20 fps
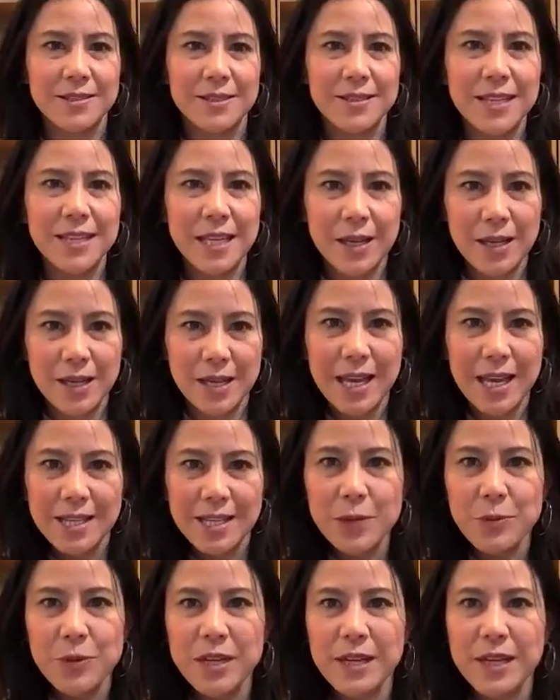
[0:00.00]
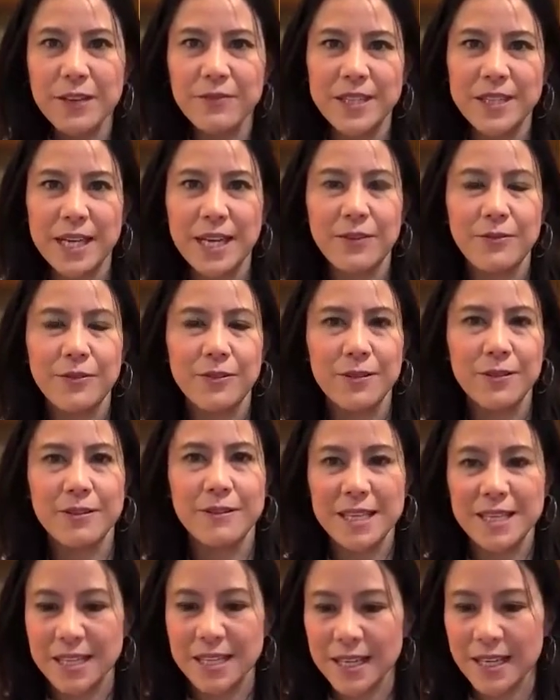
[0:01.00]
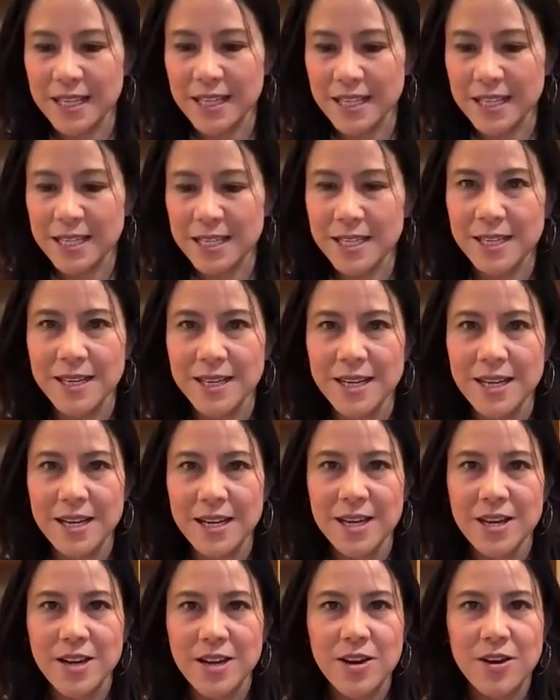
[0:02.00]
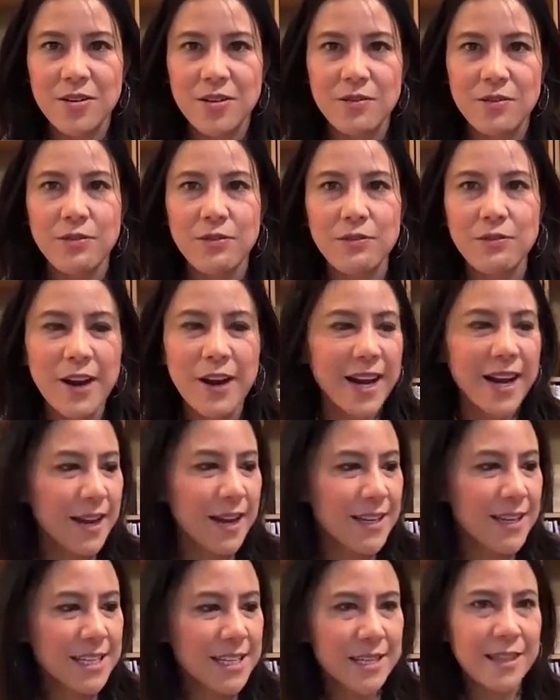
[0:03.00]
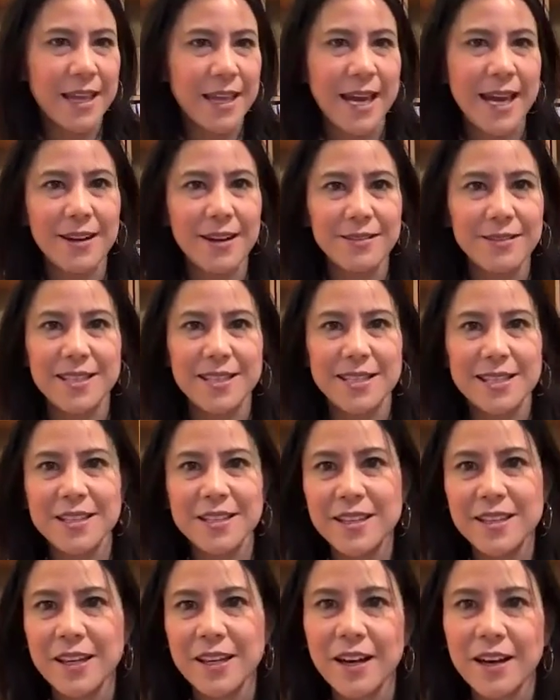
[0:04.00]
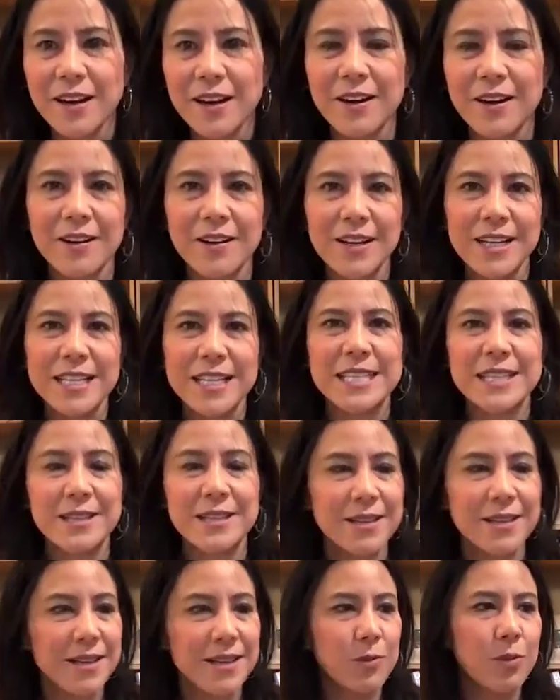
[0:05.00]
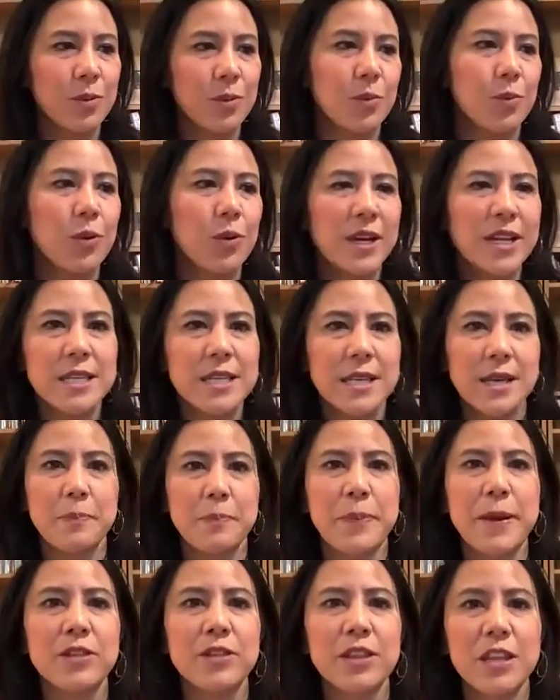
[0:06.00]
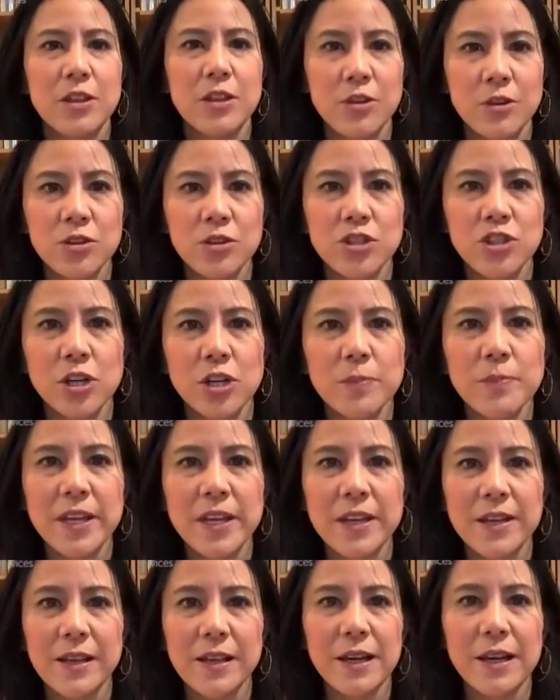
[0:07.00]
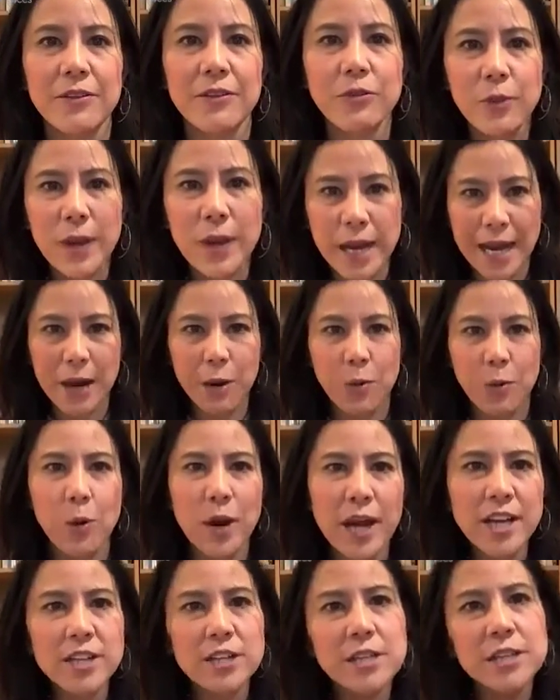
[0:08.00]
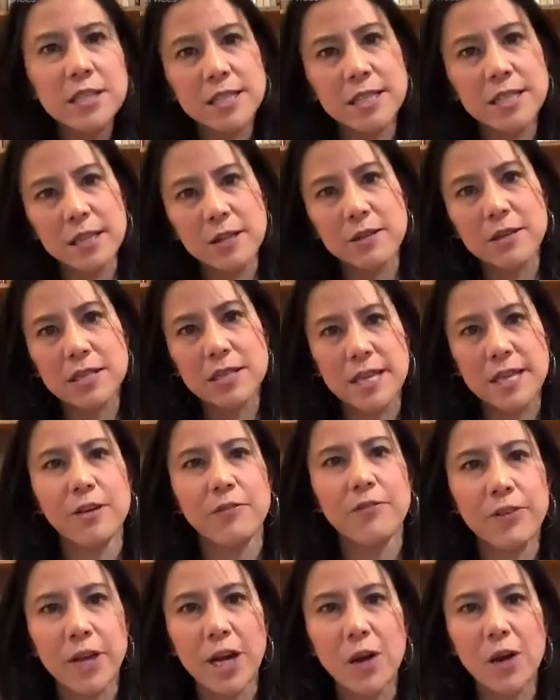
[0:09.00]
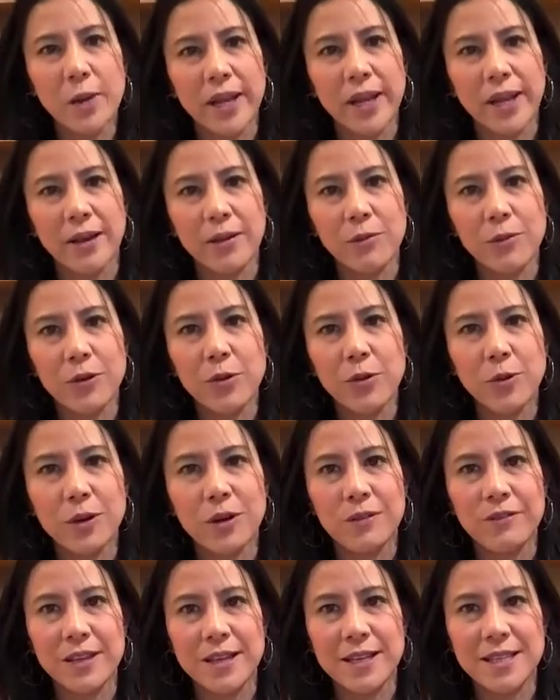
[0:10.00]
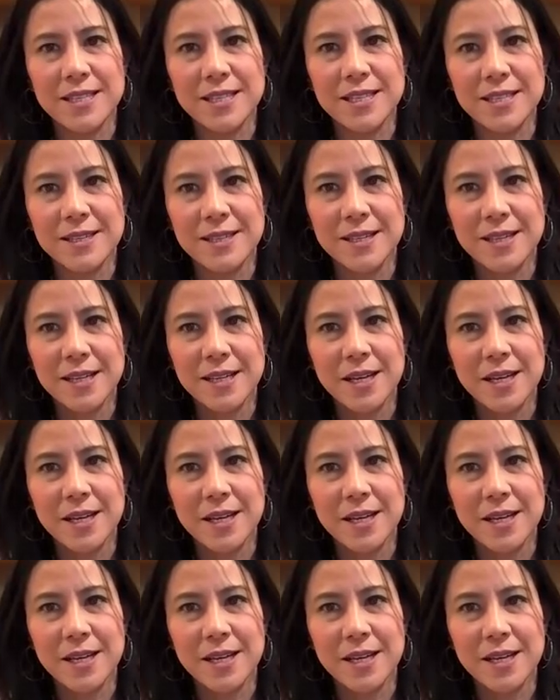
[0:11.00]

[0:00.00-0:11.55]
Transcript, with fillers: It's like, yes, I would love to have all of these things. Write out: is it the house? Is it the car? Is it what is it about the, your job that you love? Where where do you see yourself going with all of this?